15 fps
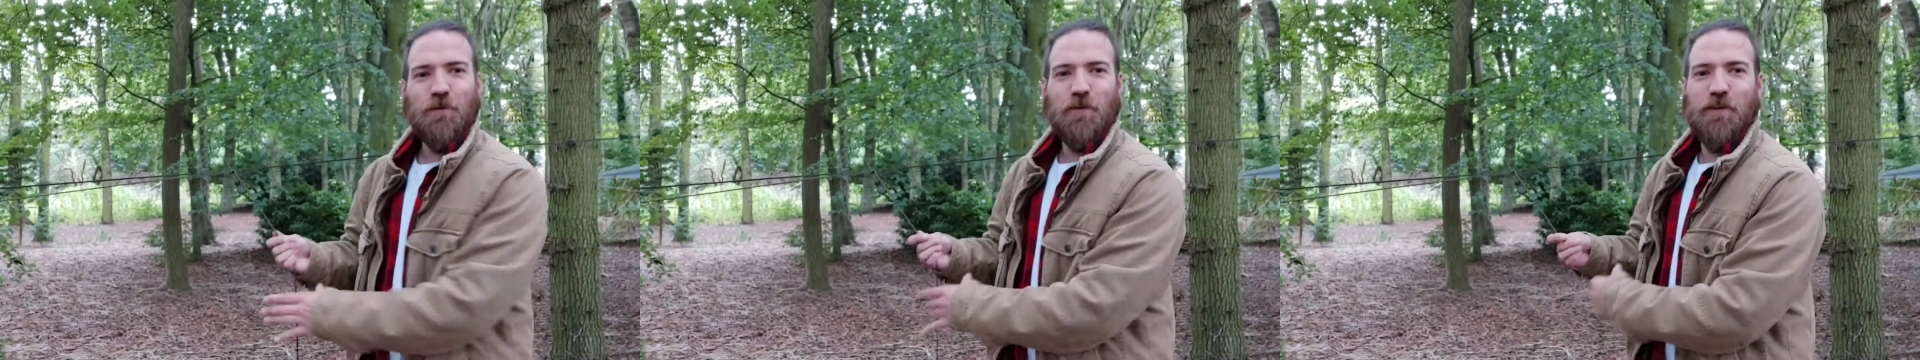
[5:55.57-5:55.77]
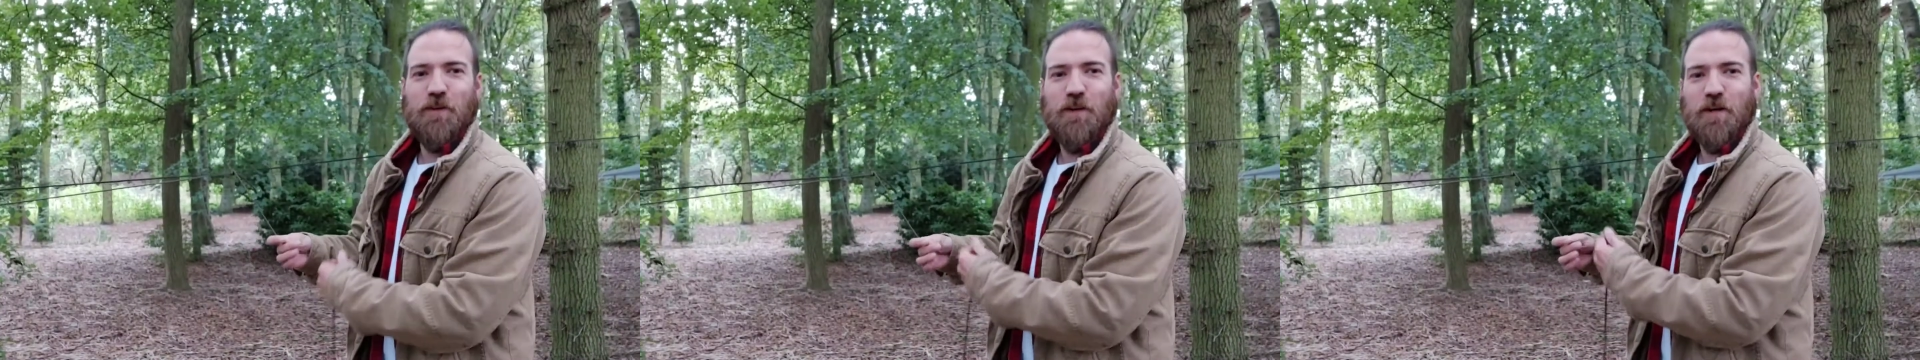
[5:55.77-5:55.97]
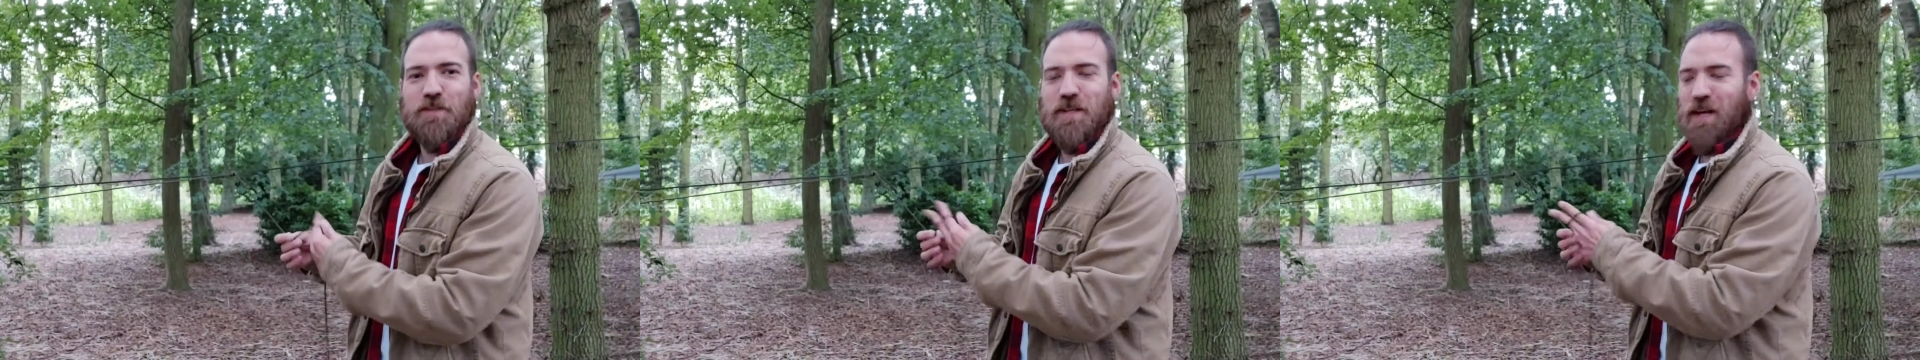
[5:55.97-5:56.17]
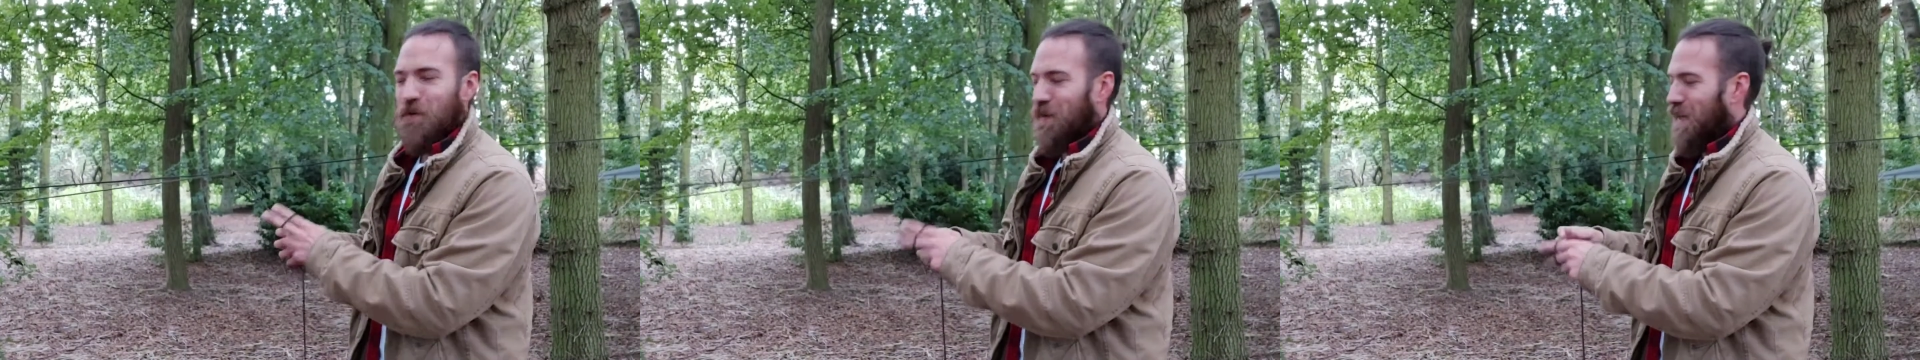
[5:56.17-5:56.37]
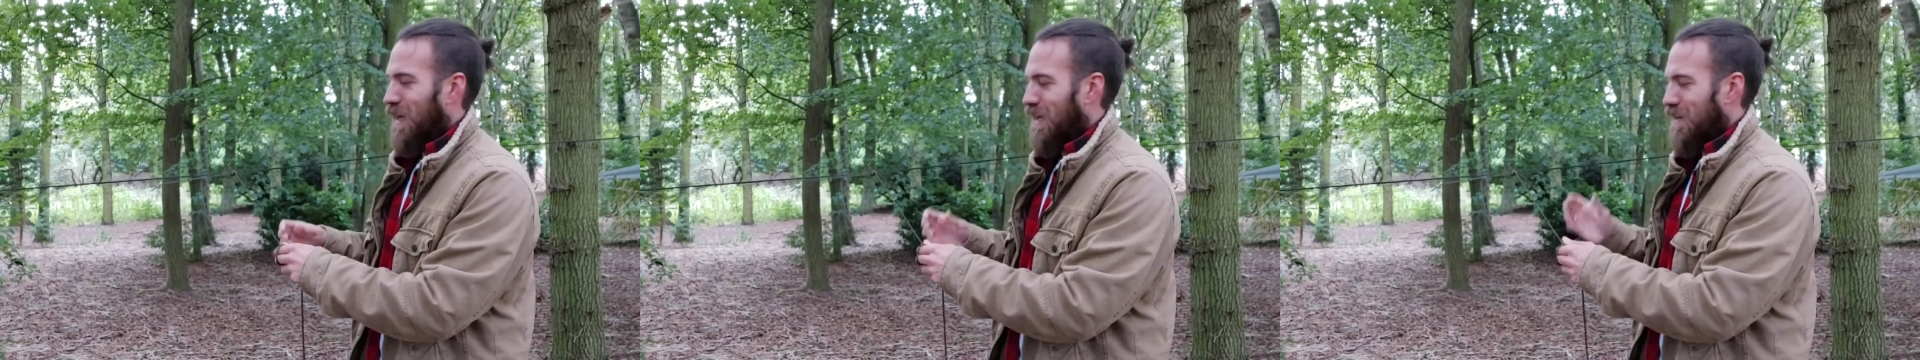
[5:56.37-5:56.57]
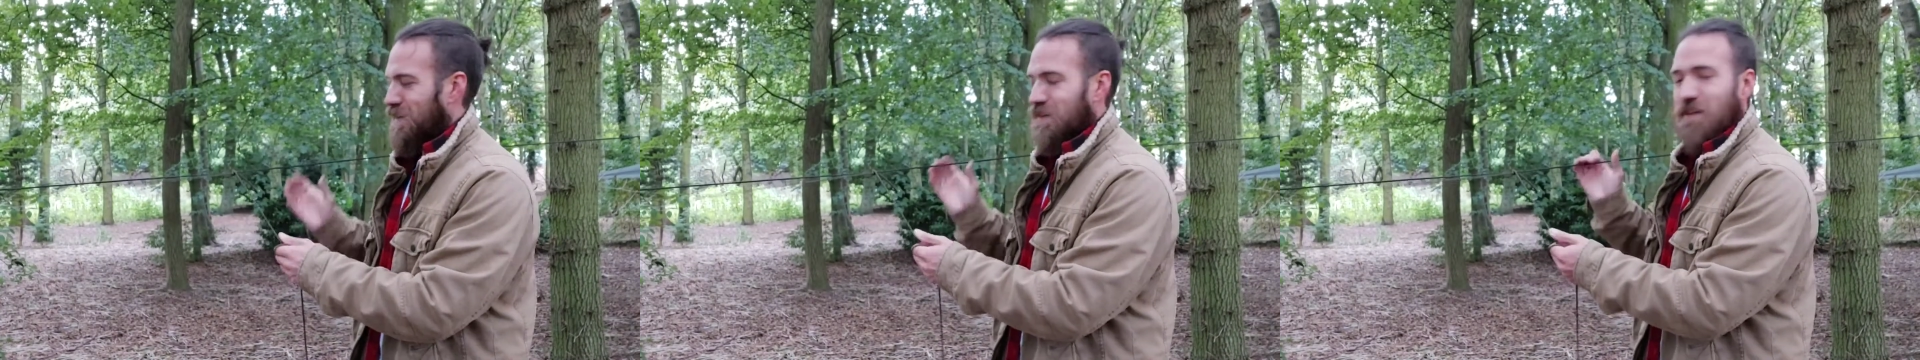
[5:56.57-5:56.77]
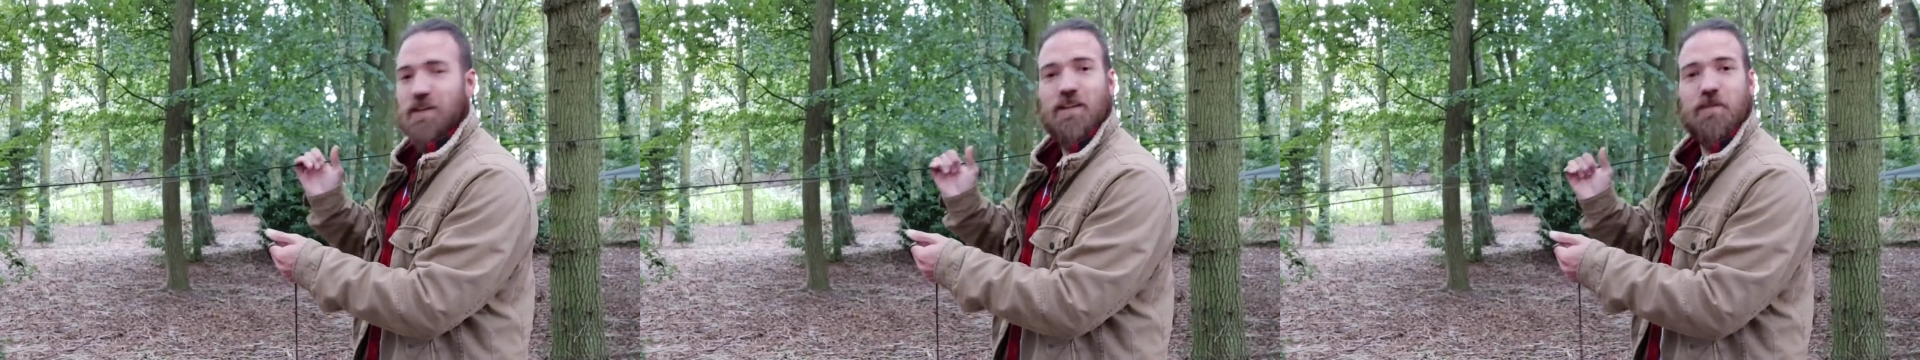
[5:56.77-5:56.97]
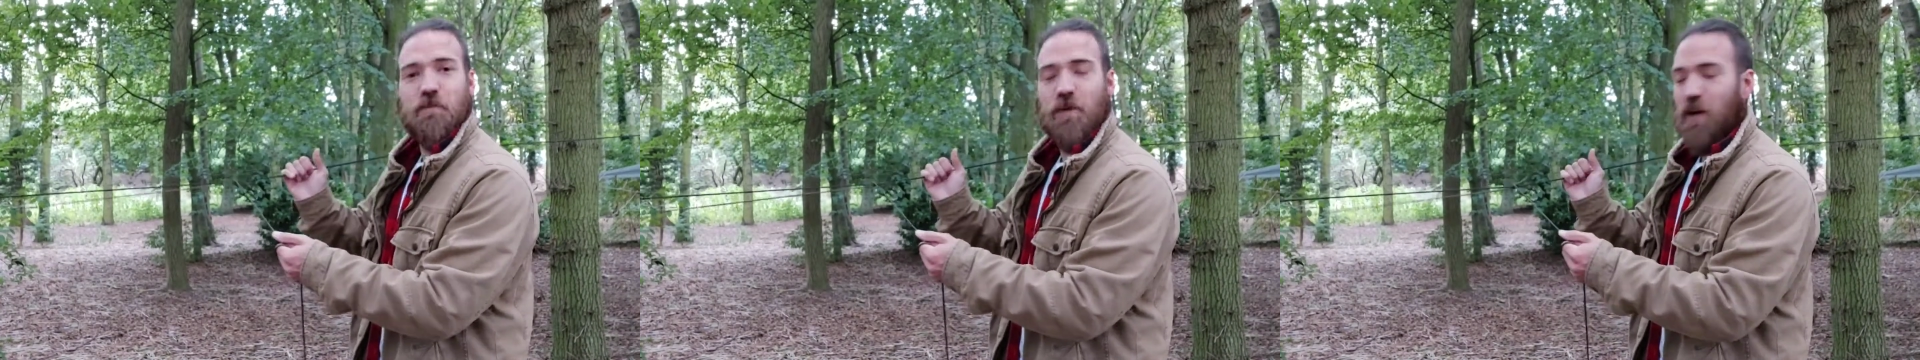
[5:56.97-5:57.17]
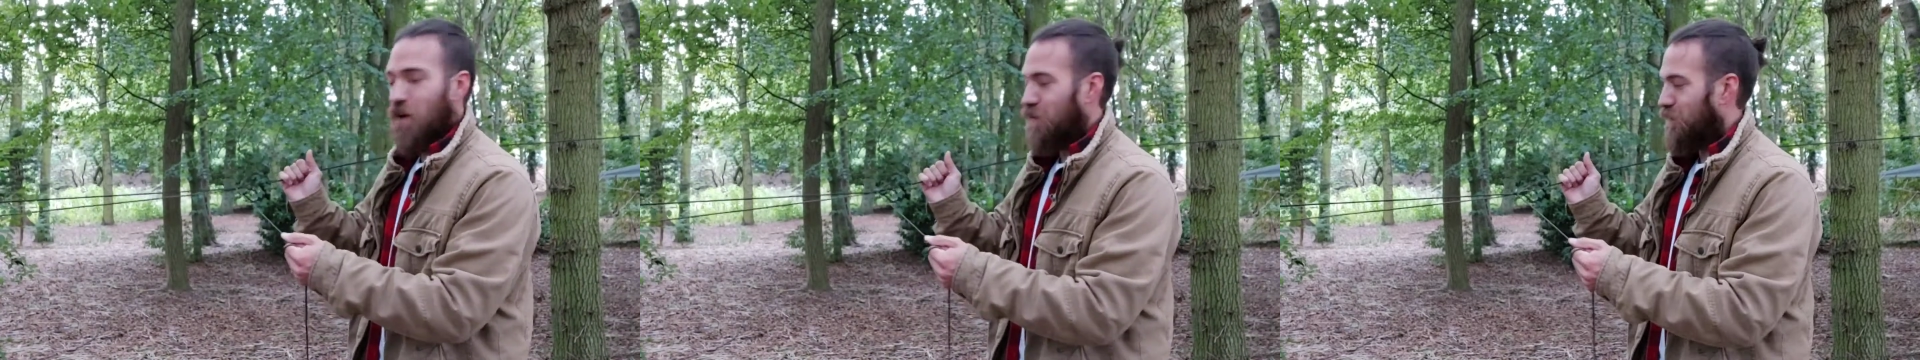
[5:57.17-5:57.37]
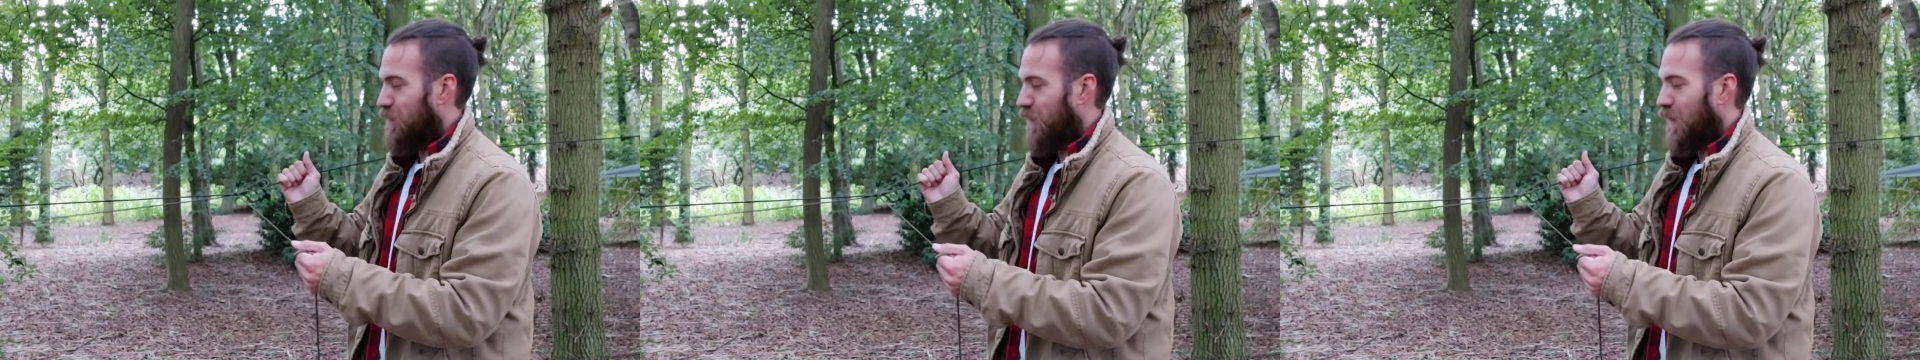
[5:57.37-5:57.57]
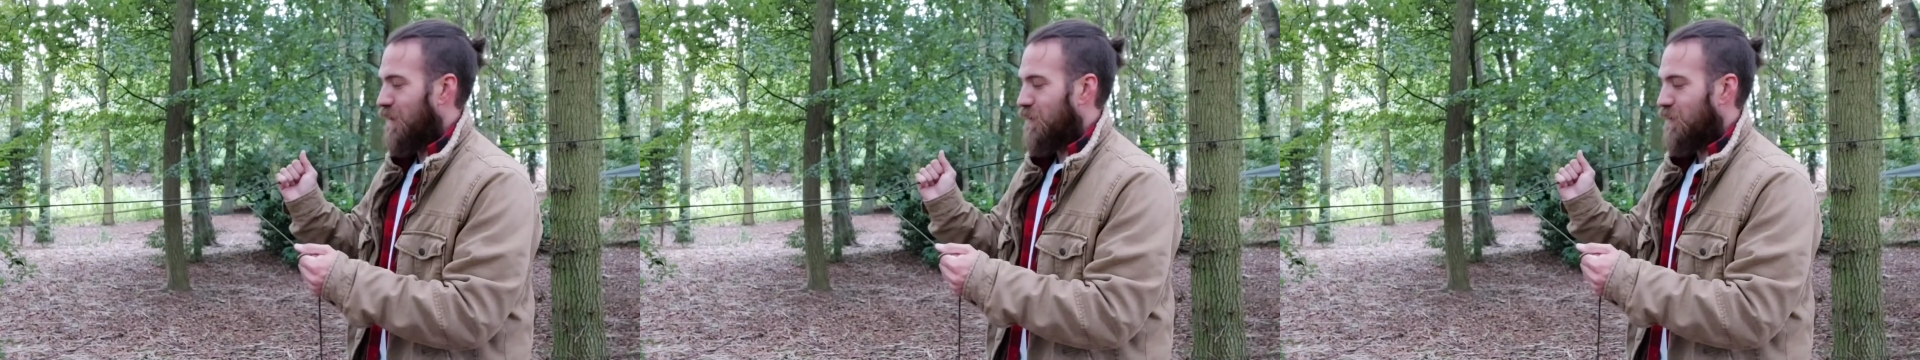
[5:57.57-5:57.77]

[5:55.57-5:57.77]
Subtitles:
with the knots on our guys. Hopefully,